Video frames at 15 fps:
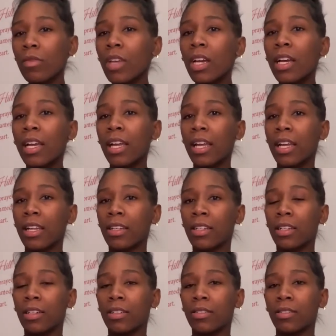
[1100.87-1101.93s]
And
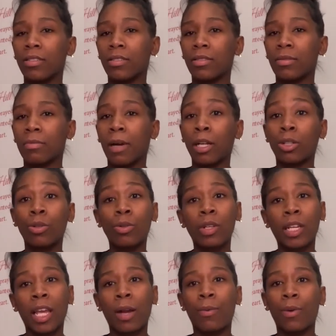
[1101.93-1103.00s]
um, my doula
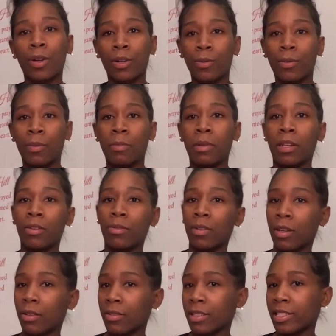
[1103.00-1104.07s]
kept working with me, you
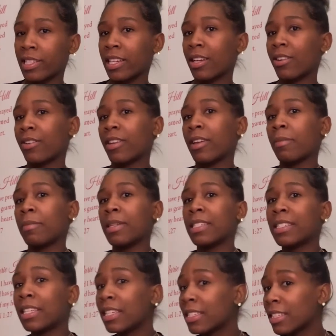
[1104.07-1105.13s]
know, to go ahead and be
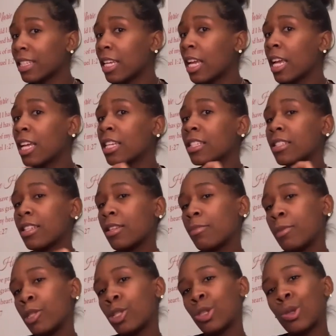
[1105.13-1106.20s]
tense in
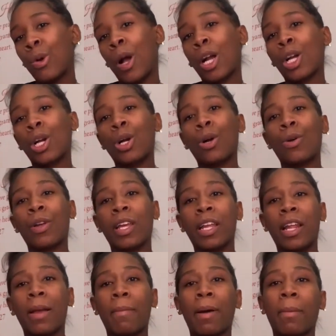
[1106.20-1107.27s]
minutes so I can go ahead and
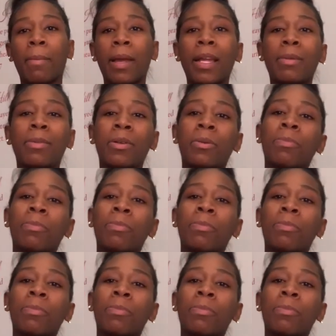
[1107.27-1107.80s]
have my baby.